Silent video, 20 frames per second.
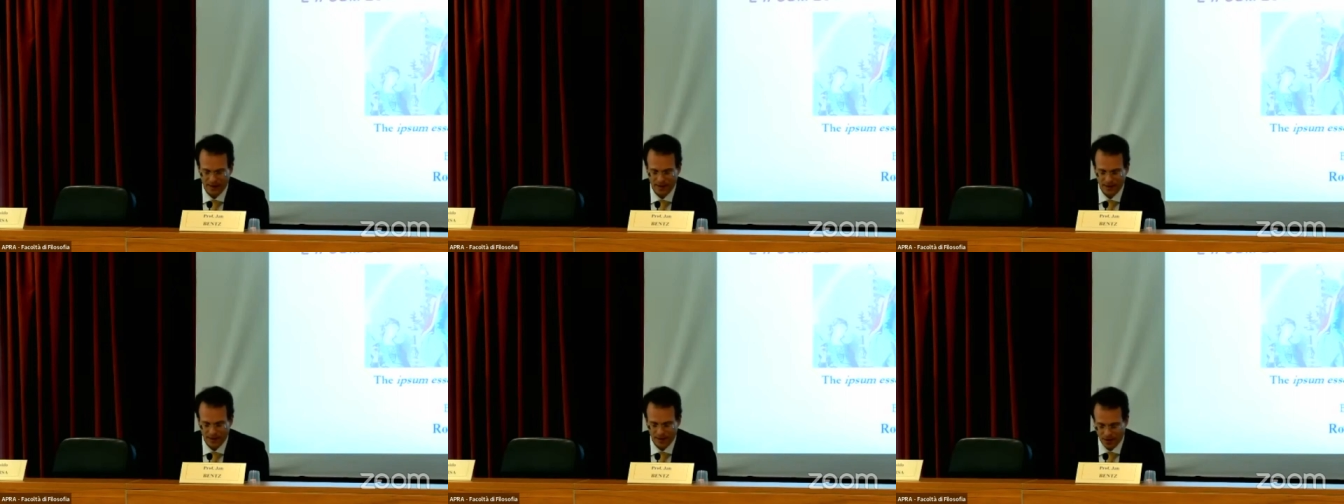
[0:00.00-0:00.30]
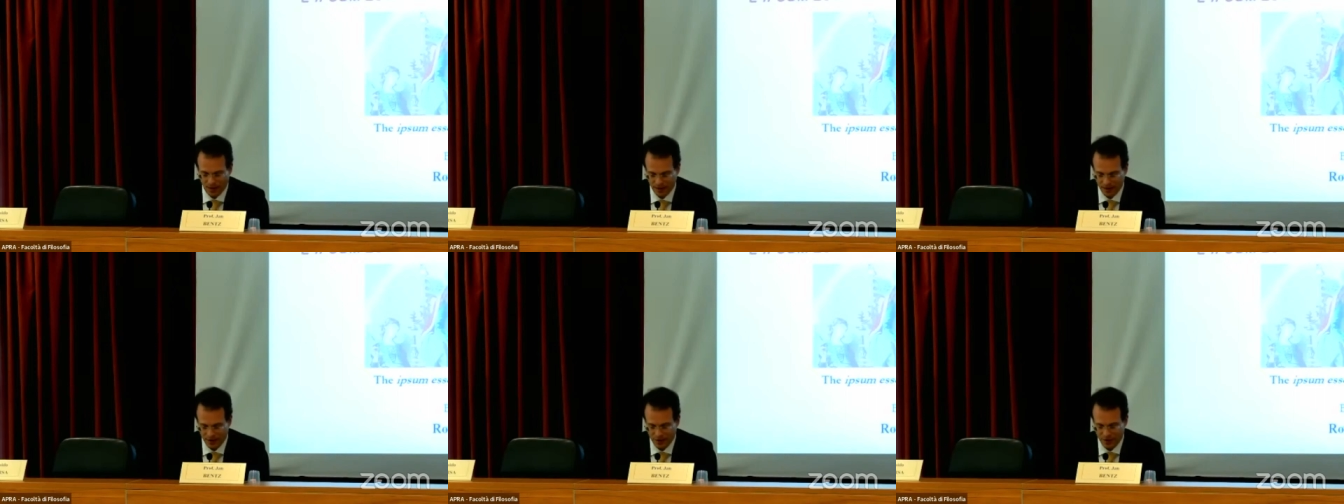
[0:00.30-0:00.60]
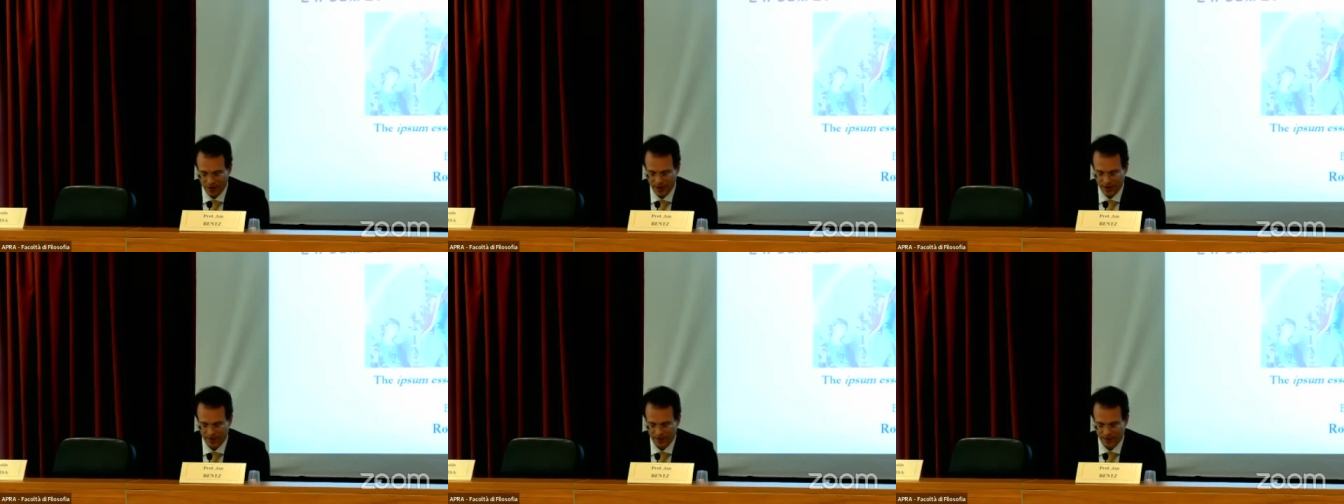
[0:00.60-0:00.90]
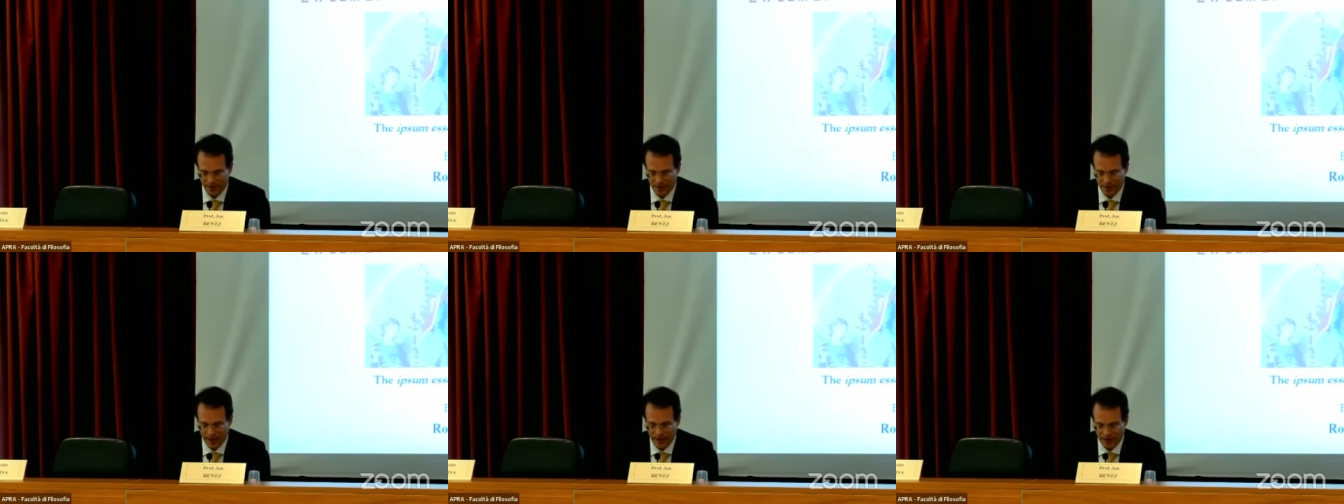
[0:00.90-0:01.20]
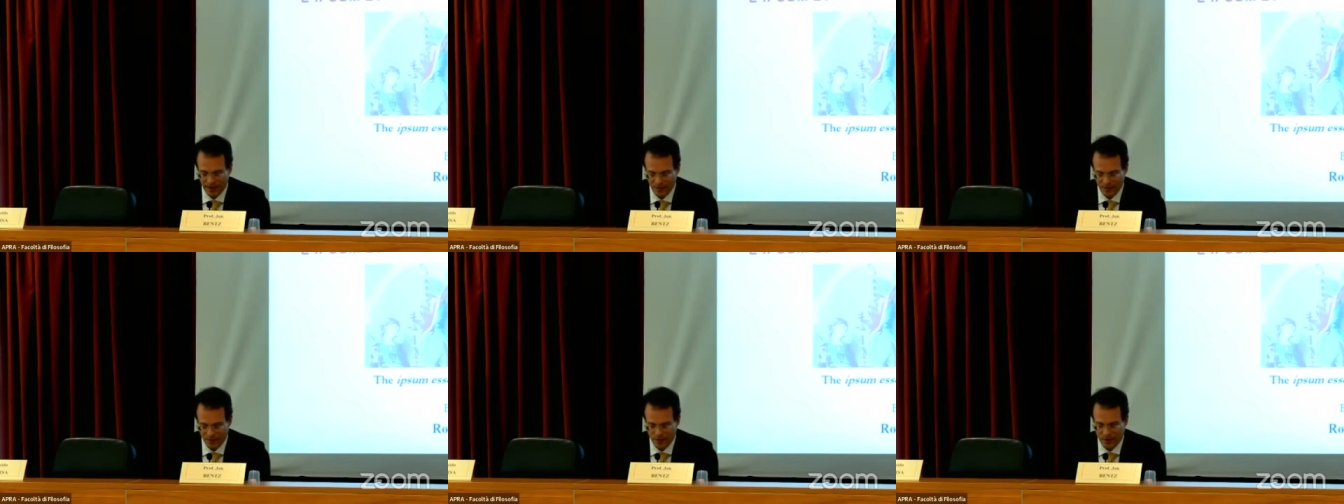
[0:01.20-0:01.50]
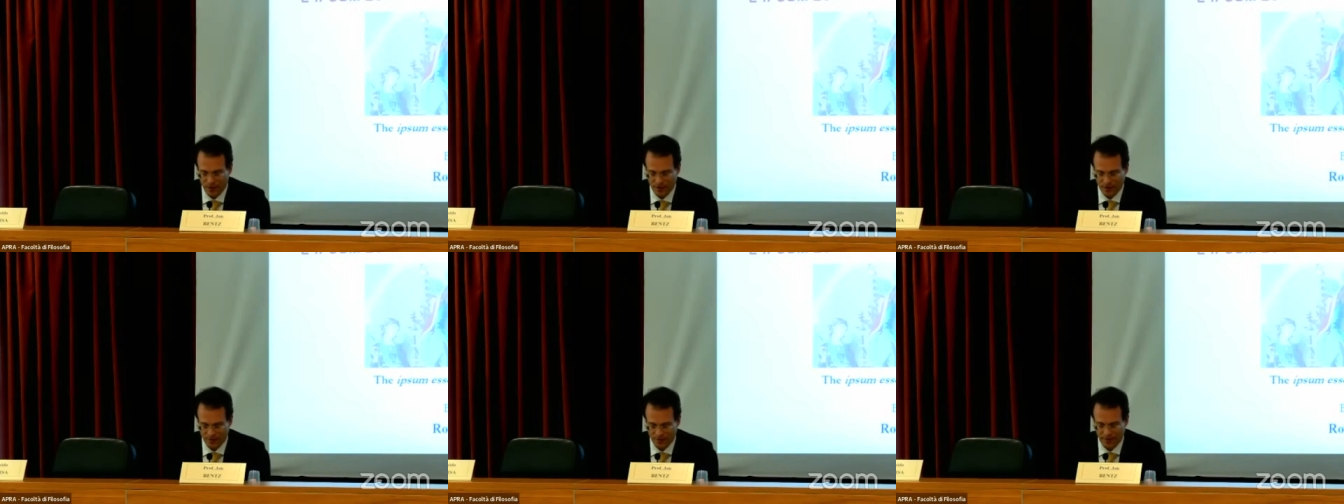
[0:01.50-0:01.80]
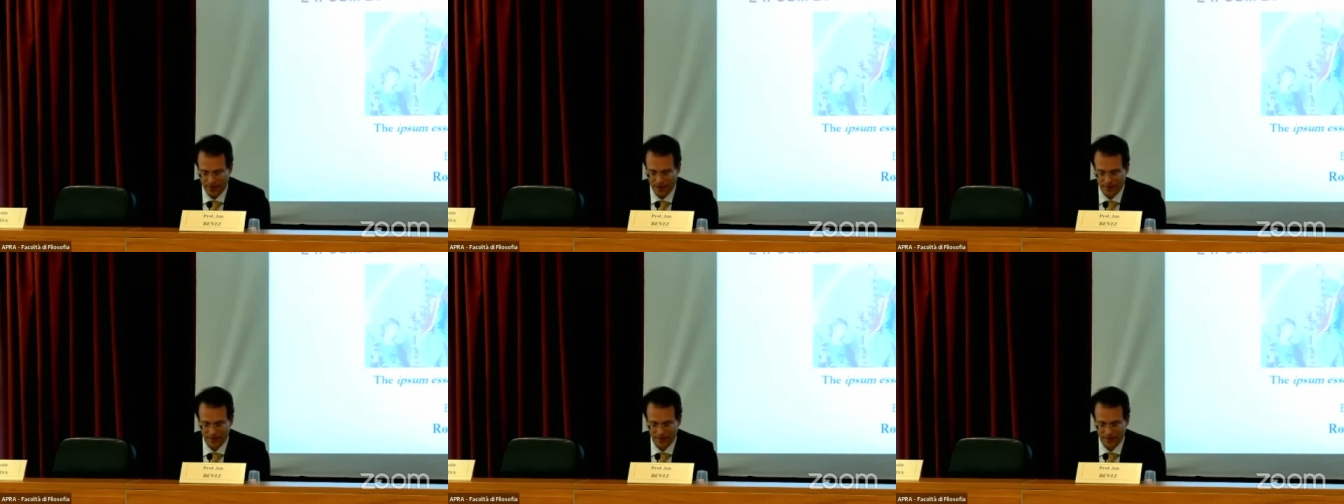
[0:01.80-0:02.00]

and theology as science of